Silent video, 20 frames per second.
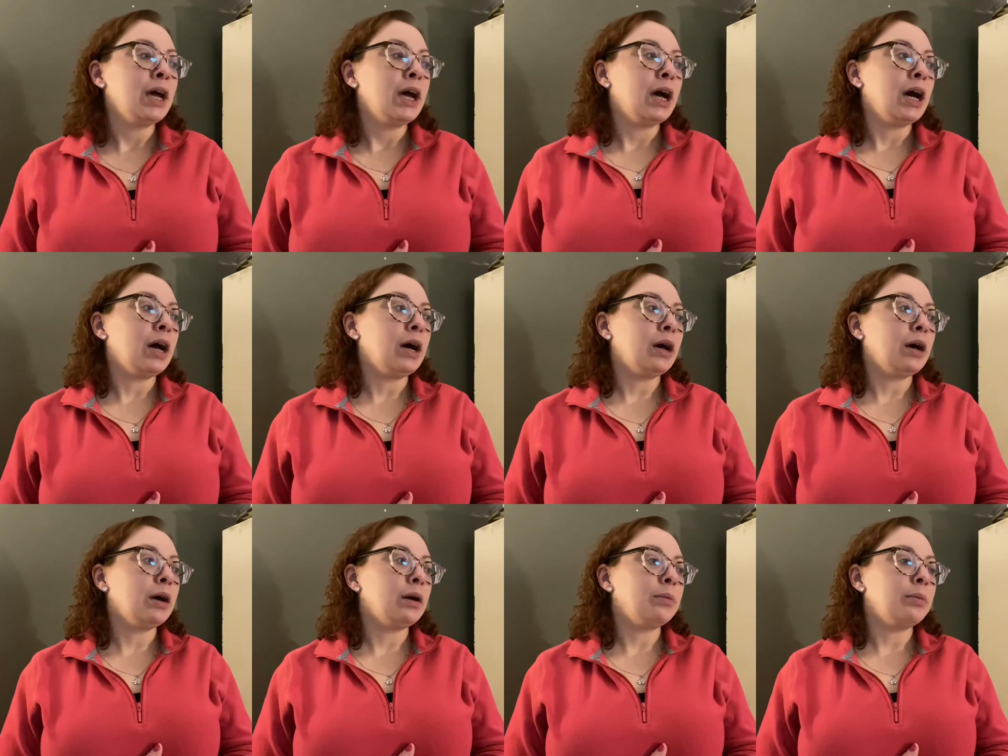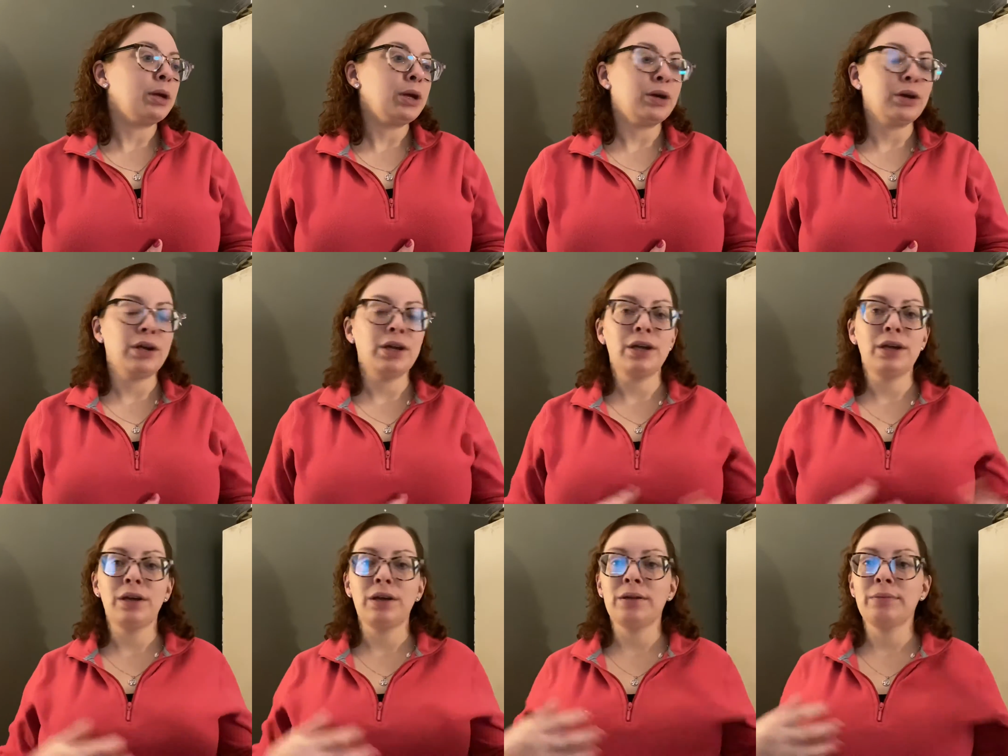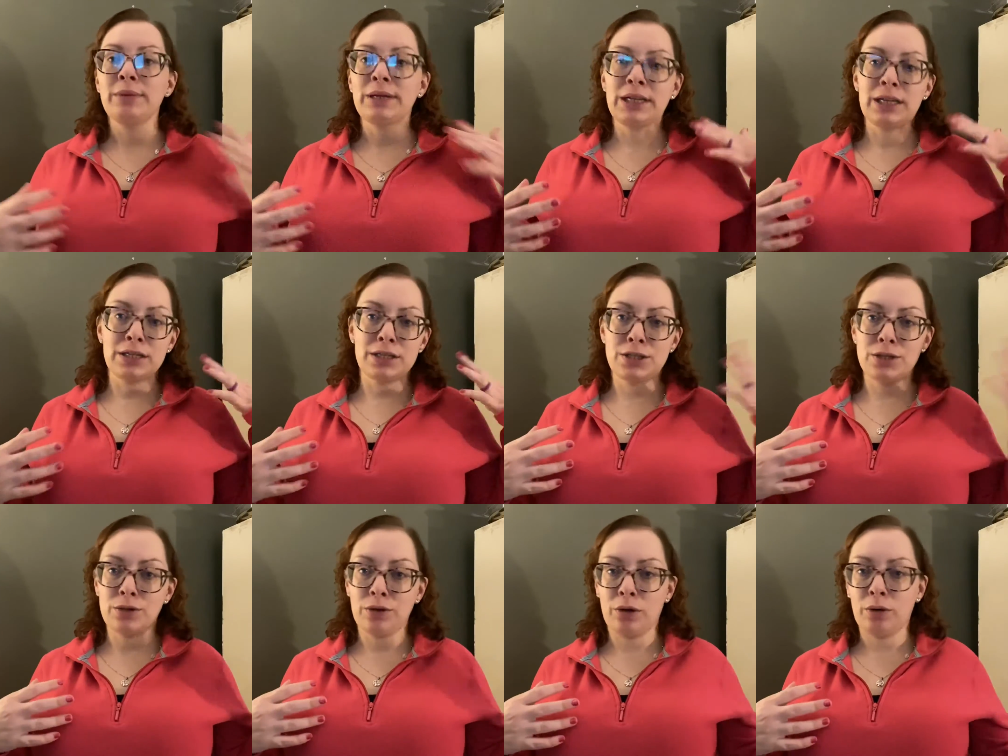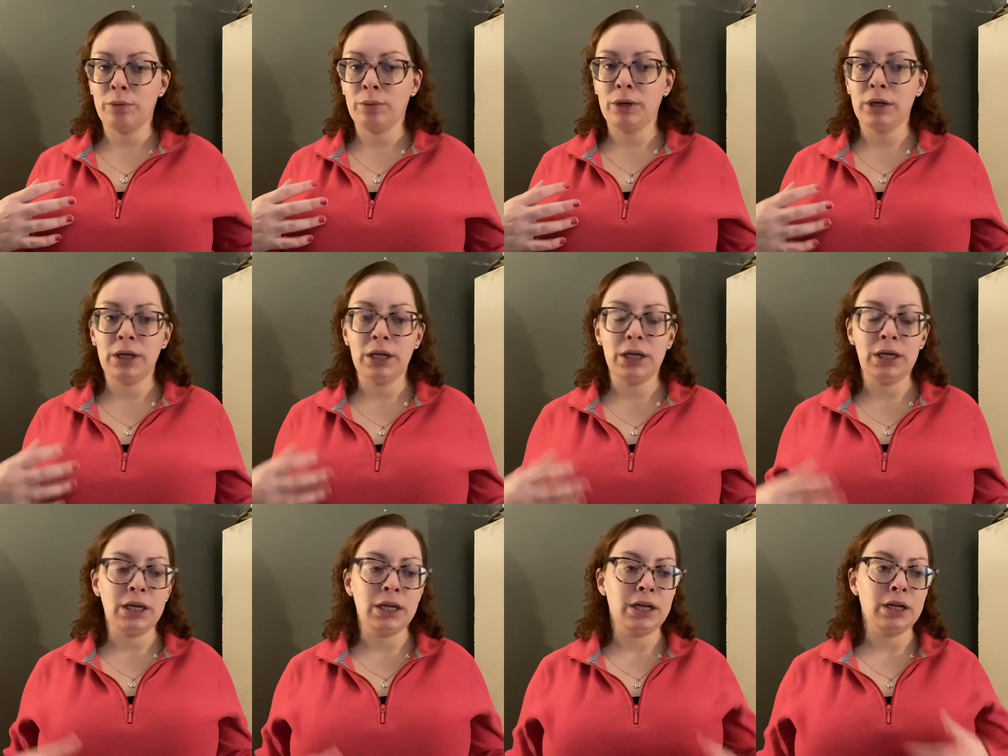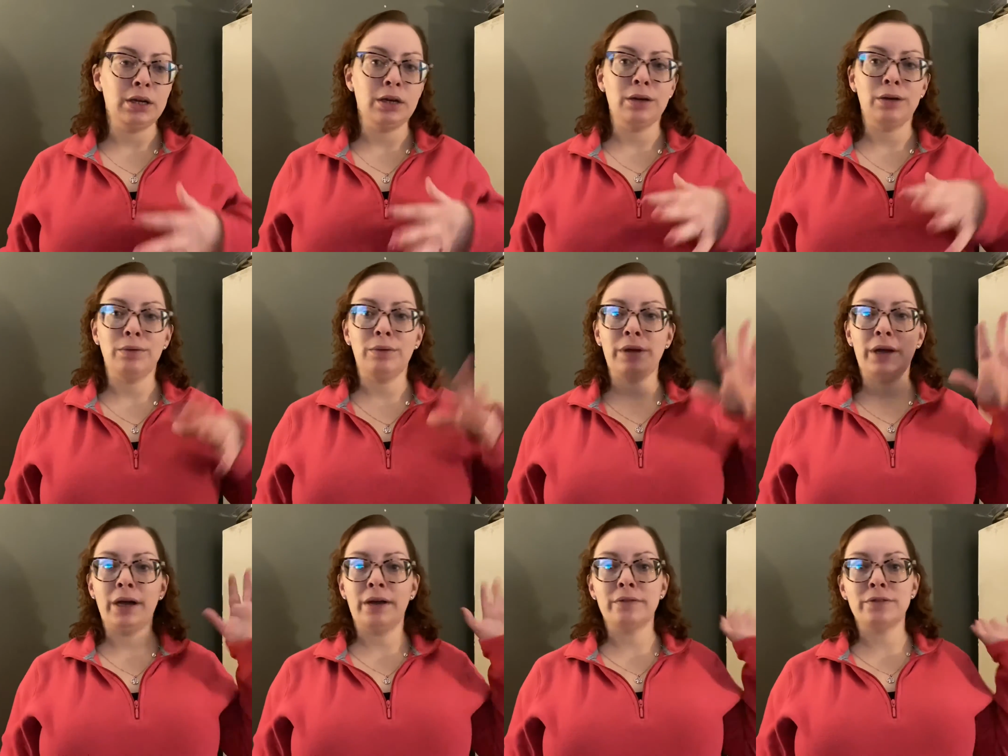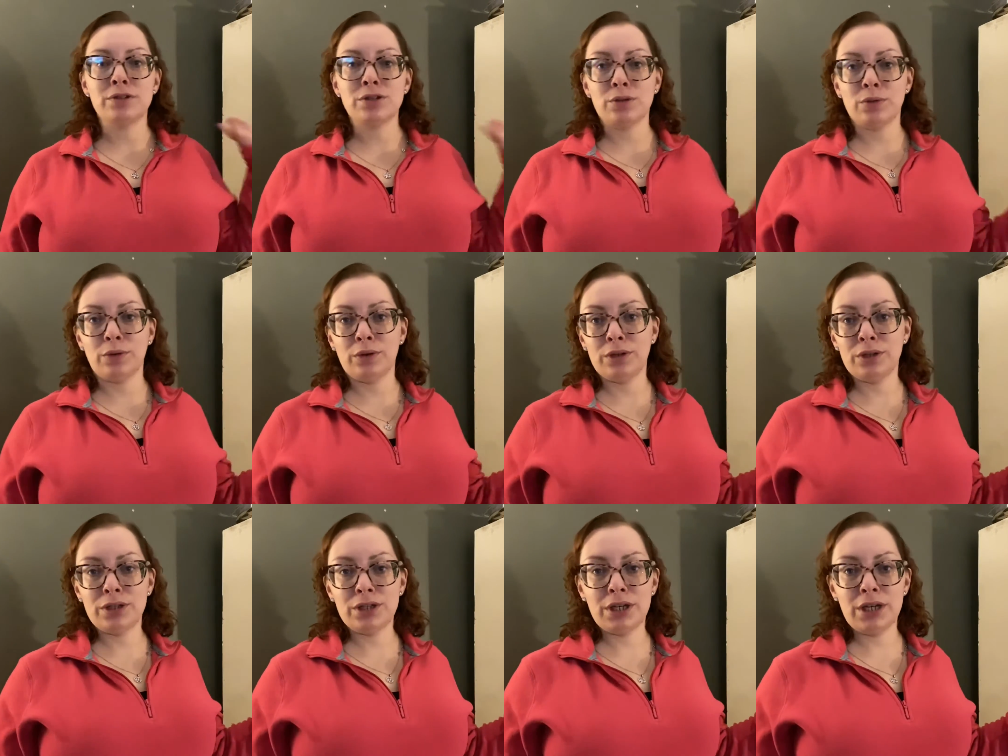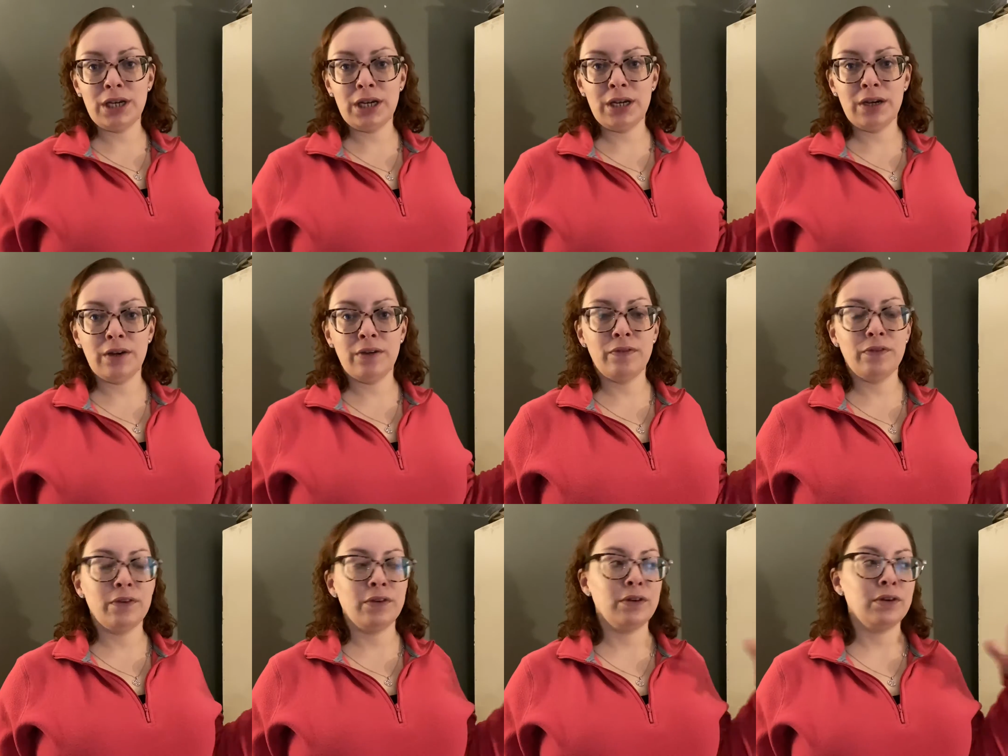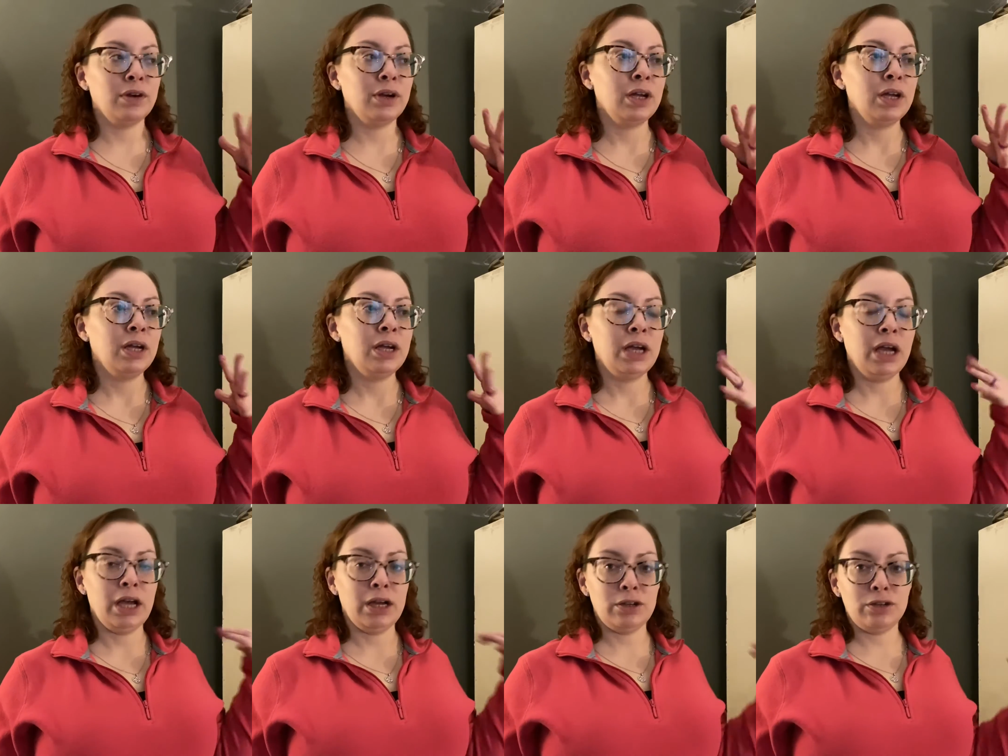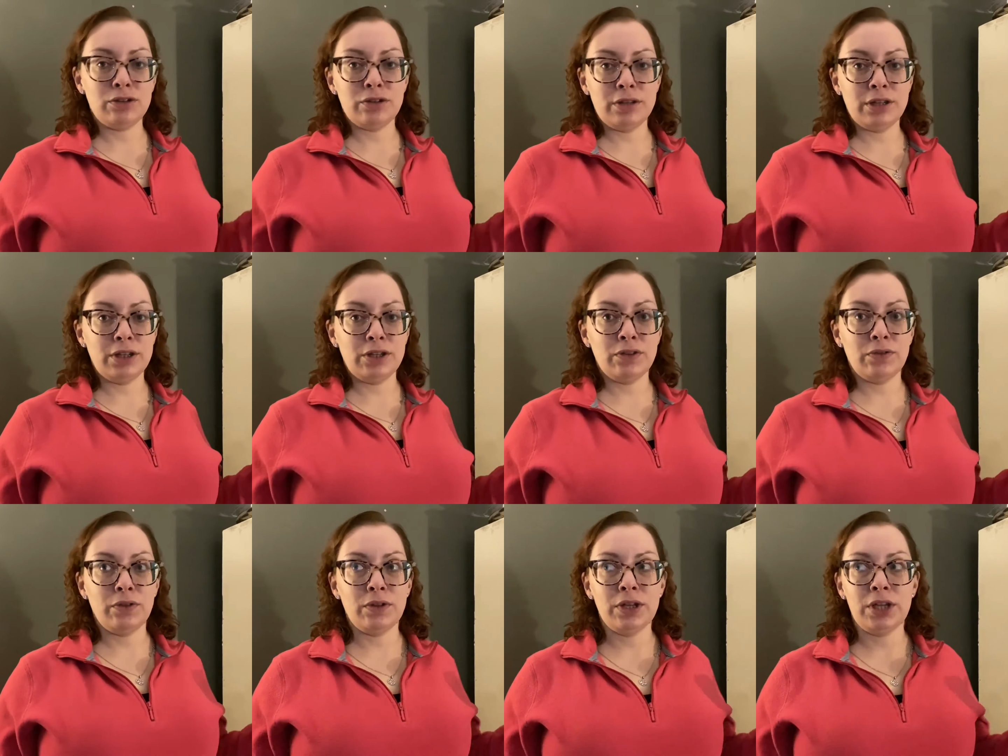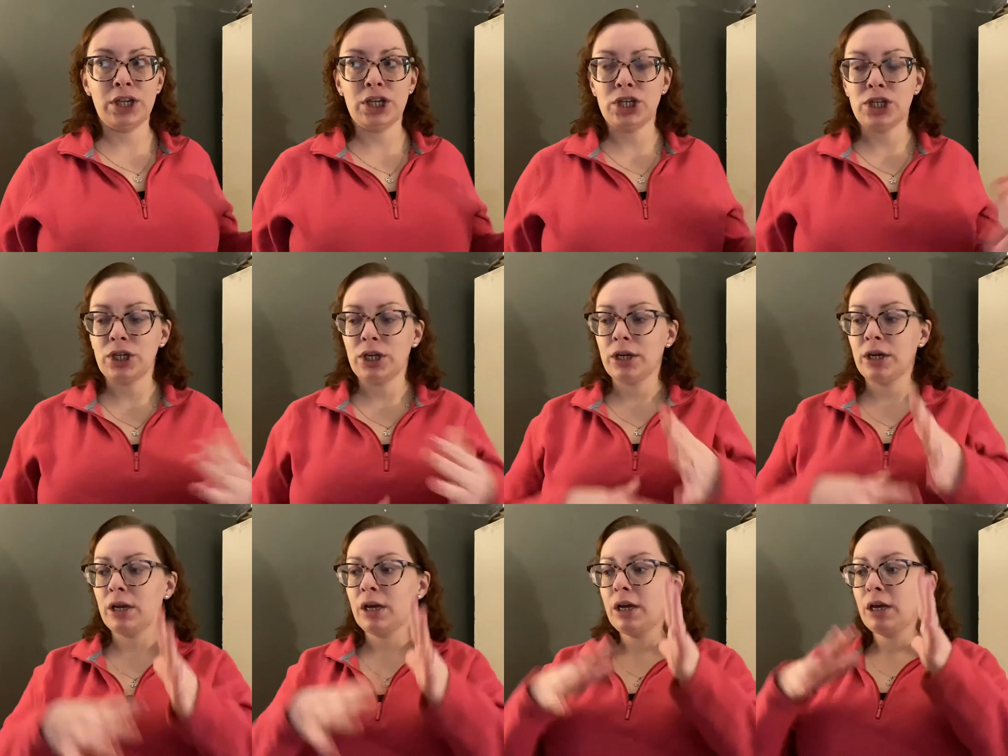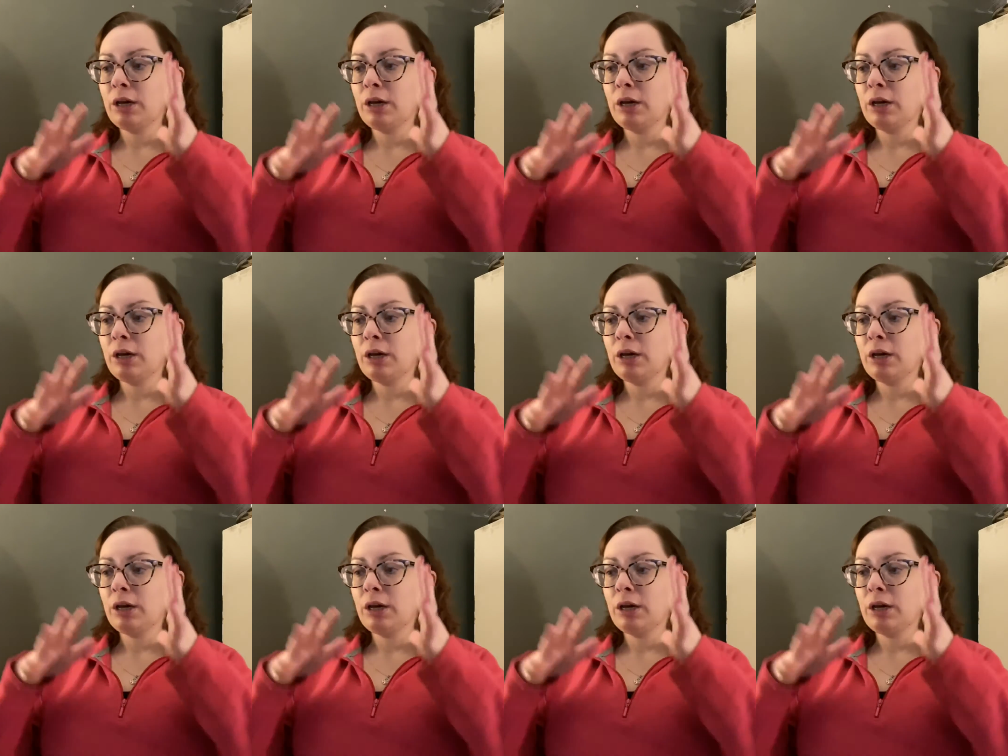area. My kids do homework in here. We have storage in here for extra things for the kitchen.